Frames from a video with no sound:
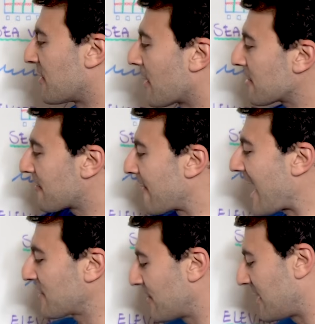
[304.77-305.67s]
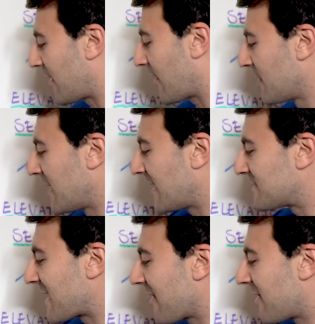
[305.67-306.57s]
The other factor here
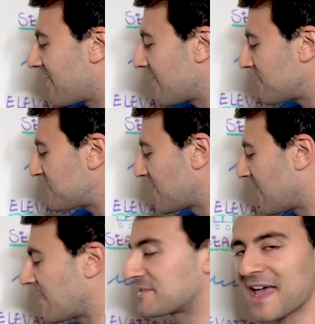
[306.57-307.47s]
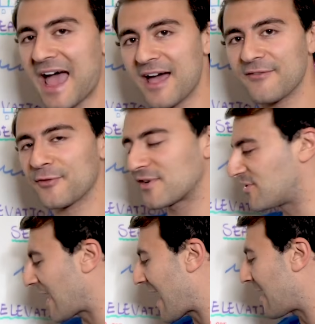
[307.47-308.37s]
is that this is
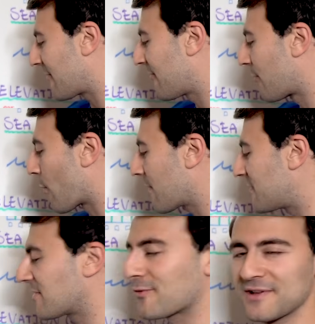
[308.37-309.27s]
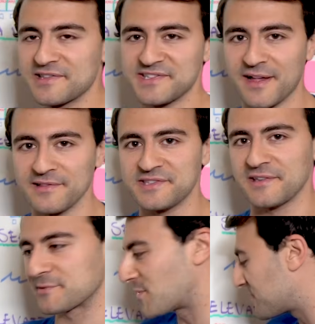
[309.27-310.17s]
averaged at 4 degrees
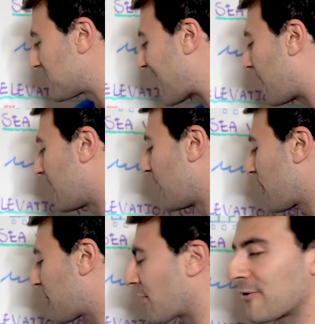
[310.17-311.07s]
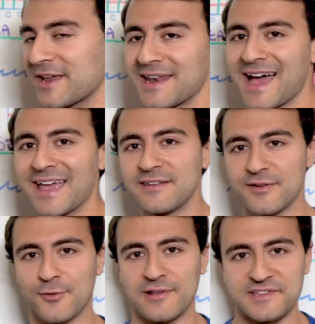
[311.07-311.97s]
Celsius, which is about 39
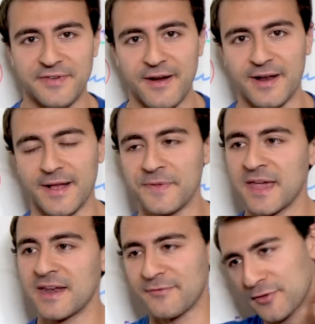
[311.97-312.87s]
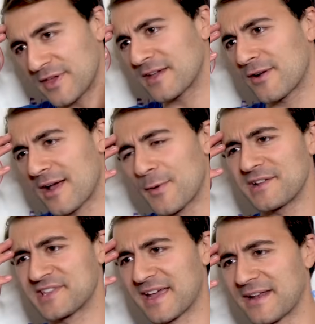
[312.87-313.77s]
degrees Fahrenheit. Now, if you're thinking in your head, wait
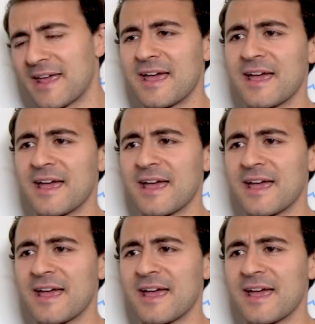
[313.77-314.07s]
a second,